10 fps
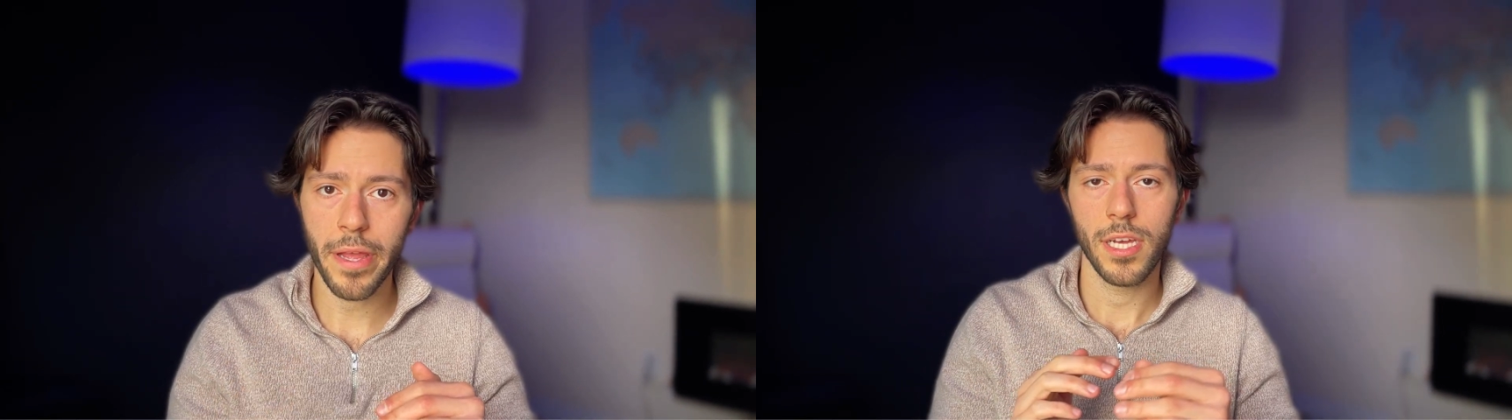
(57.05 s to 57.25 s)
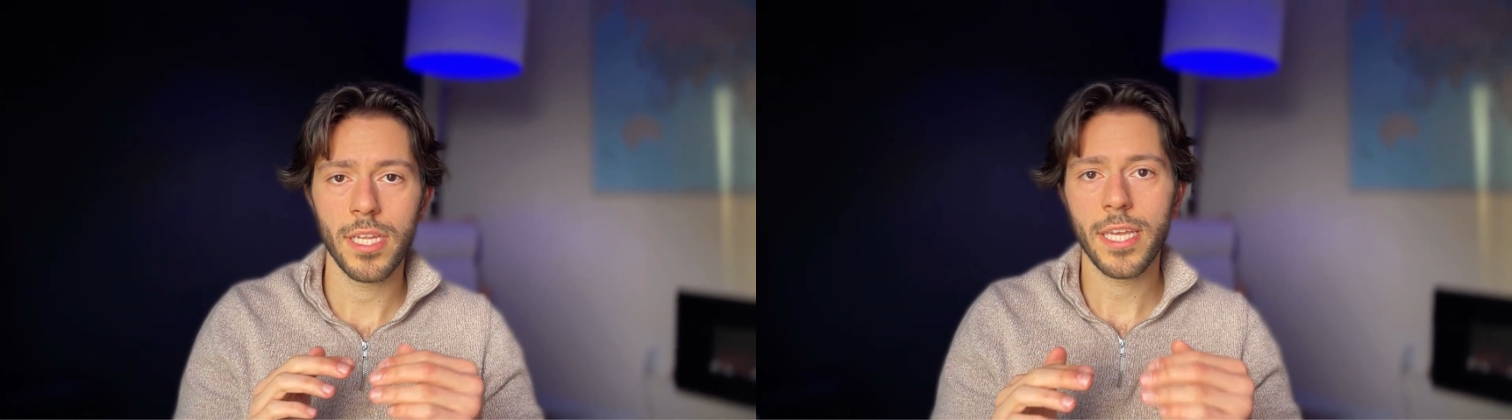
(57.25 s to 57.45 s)

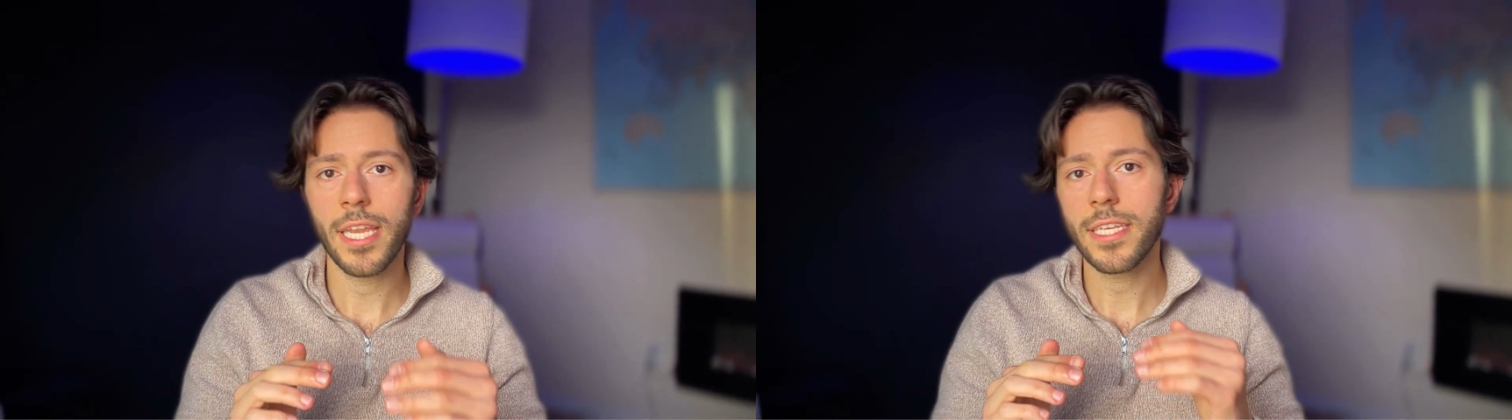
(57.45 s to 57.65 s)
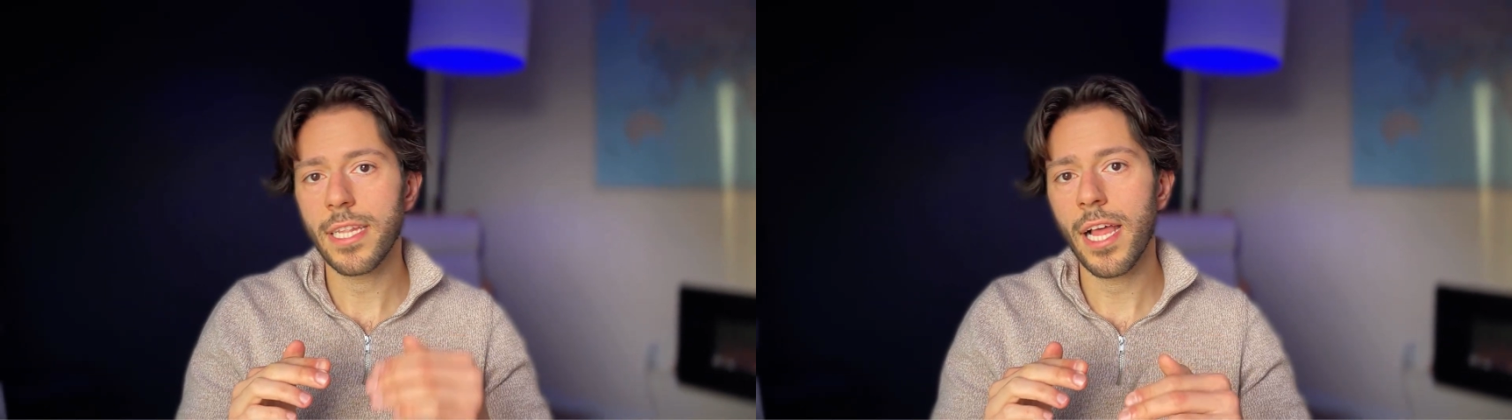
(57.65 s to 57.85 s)
and get a
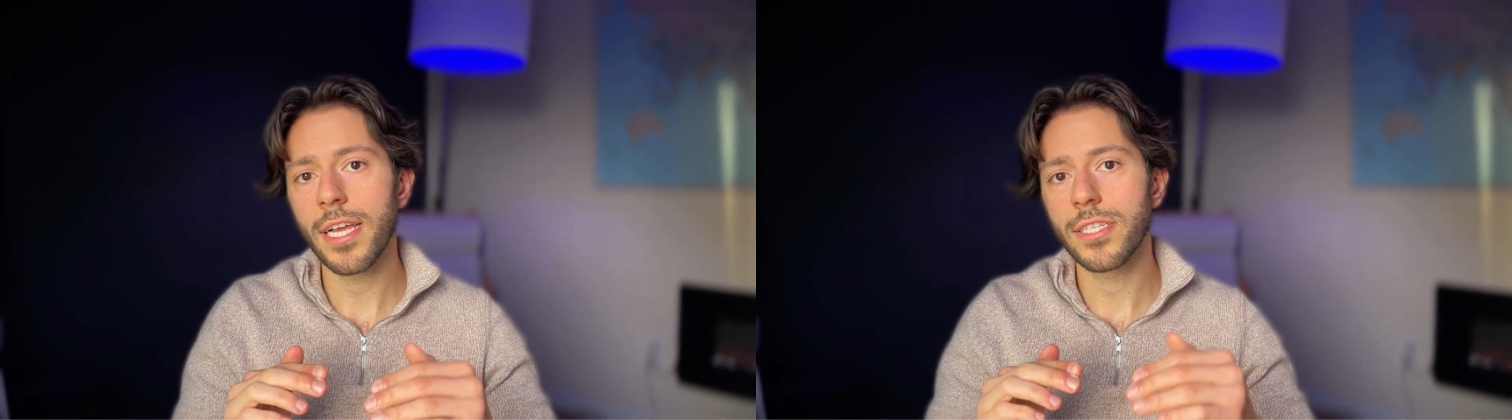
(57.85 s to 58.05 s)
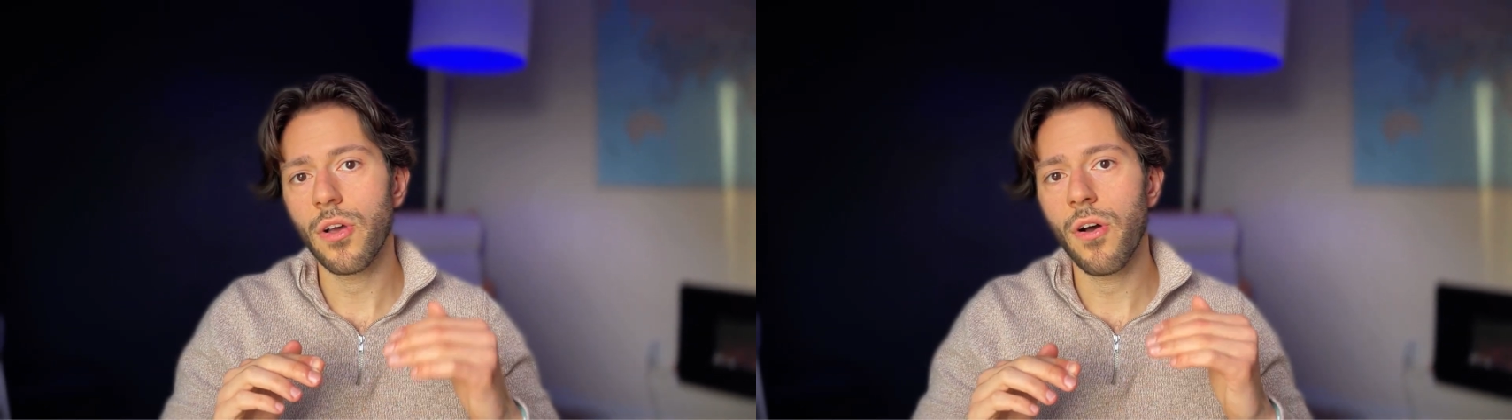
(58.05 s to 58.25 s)

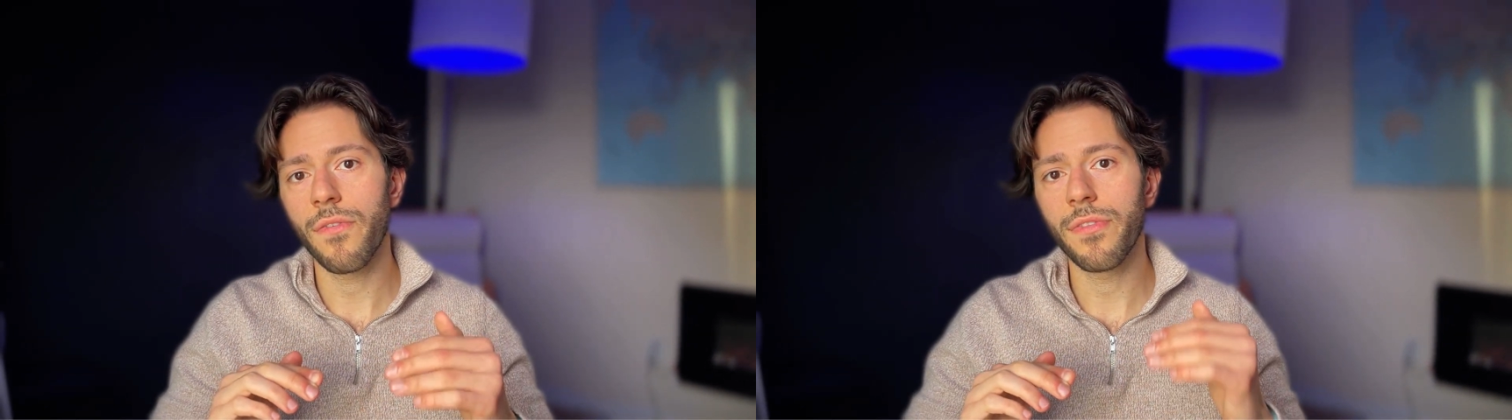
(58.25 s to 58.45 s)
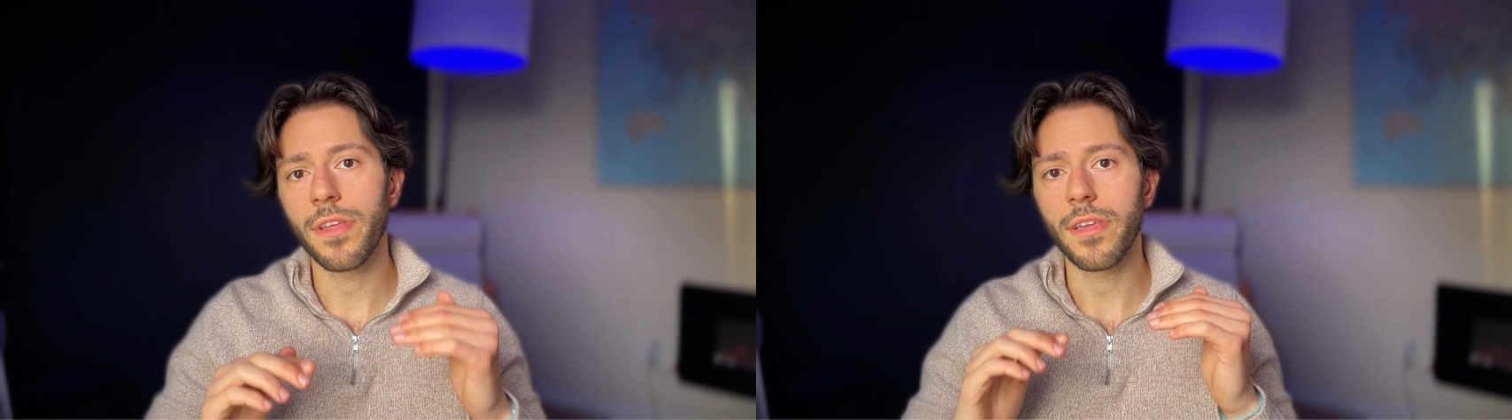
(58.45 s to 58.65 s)
slice of
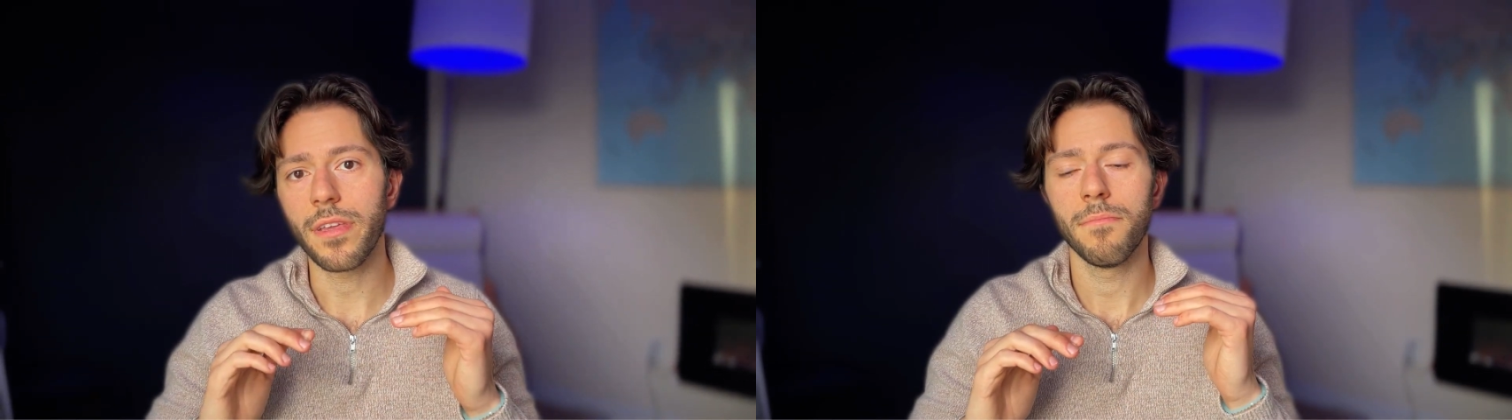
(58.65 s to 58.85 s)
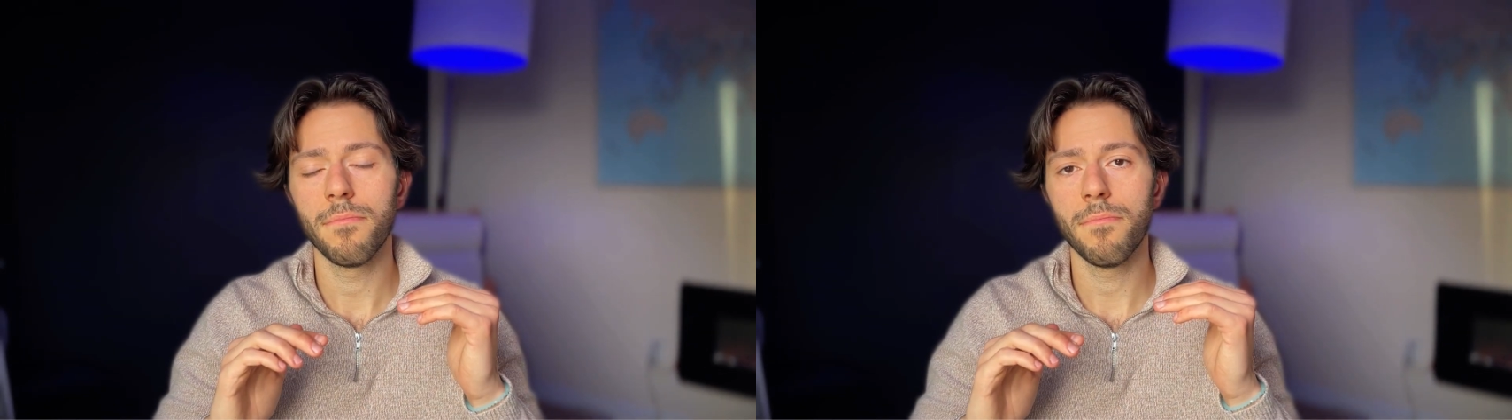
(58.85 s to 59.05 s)
the
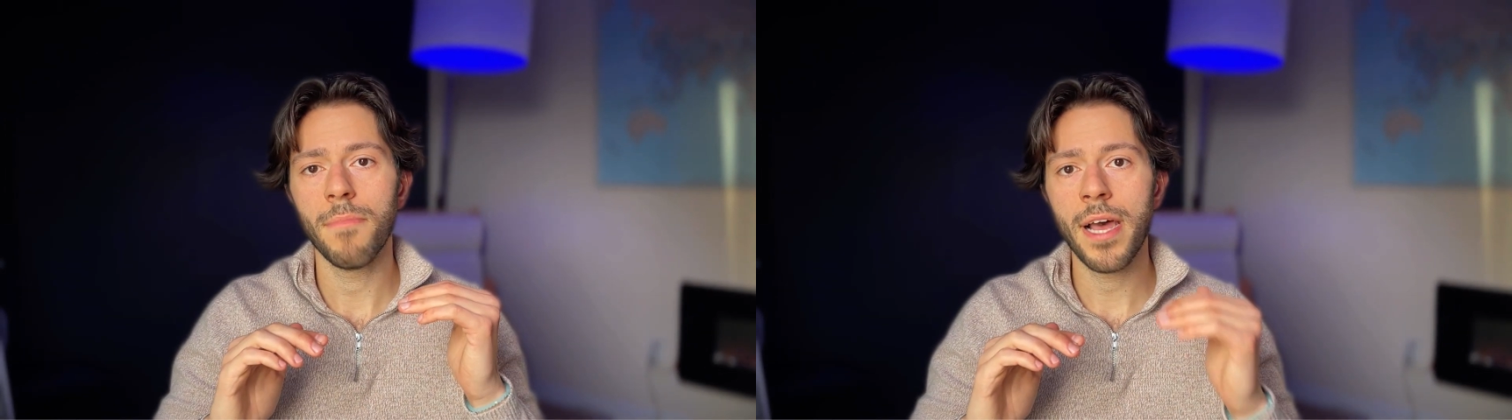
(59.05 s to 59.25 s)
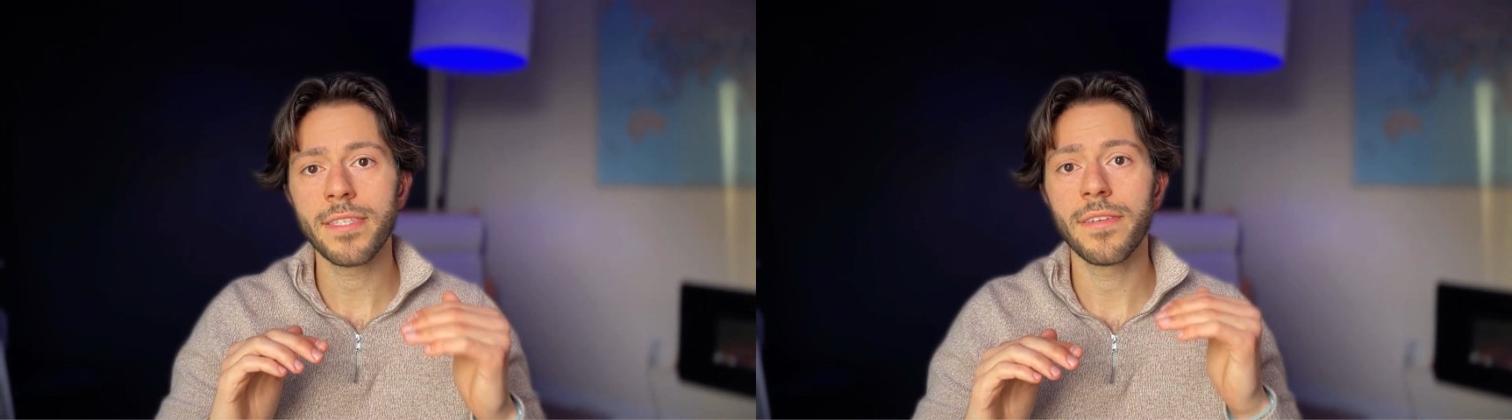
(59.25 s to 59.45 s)

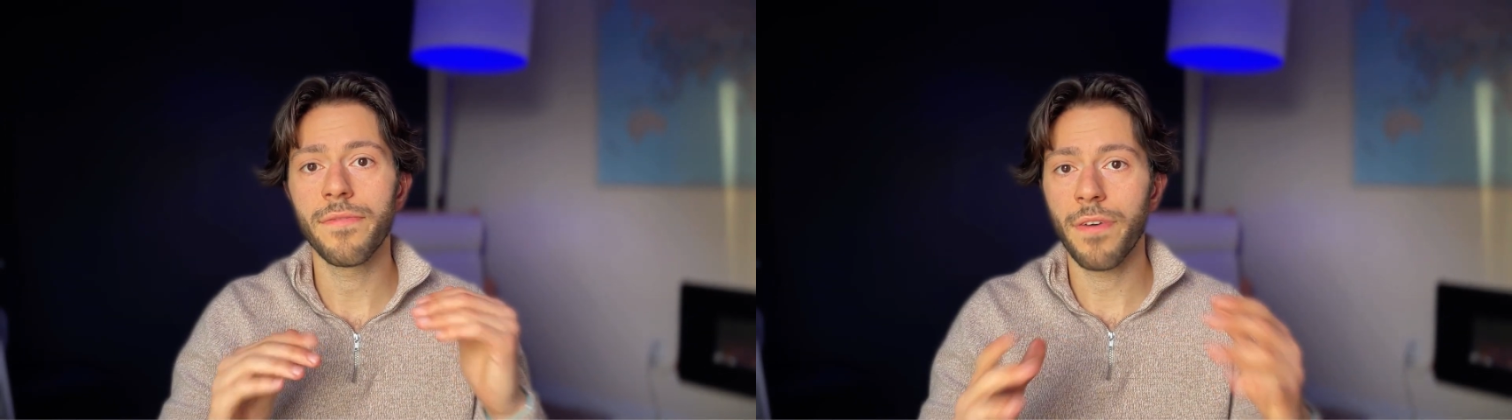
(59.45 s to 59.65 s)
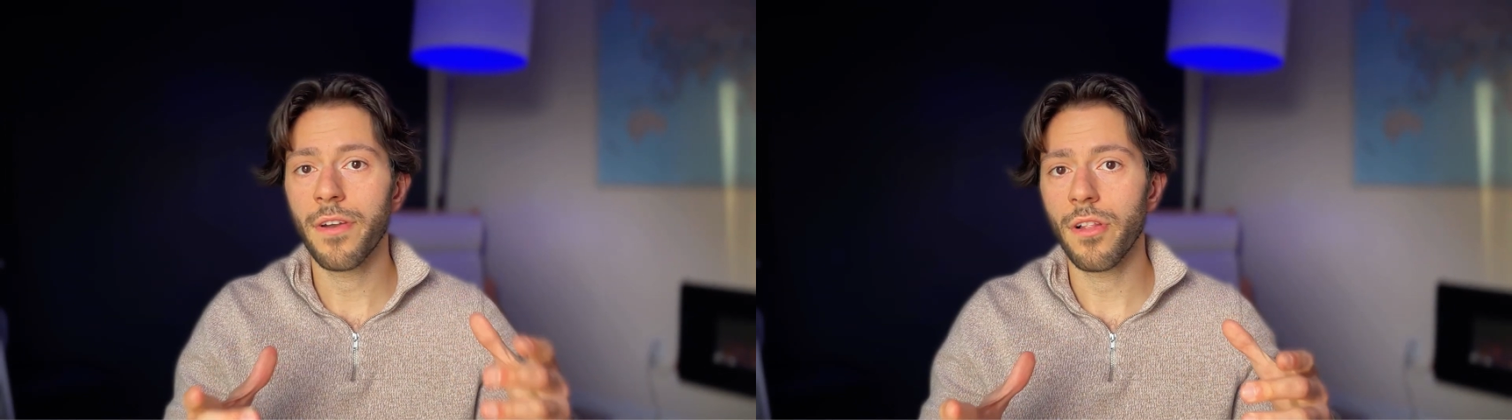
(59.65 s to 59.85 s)
massive federal